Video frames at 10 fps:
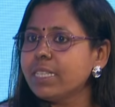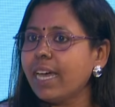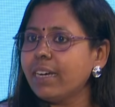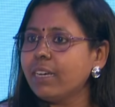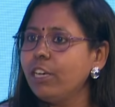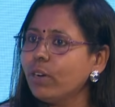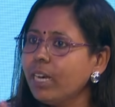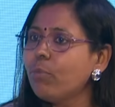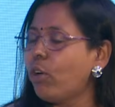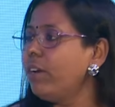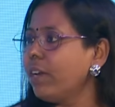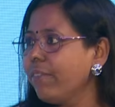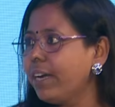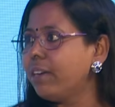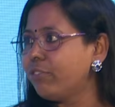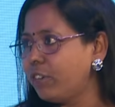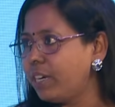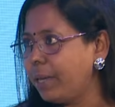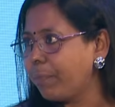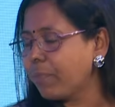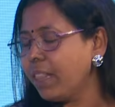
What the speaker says: that looked at monitoring very differently.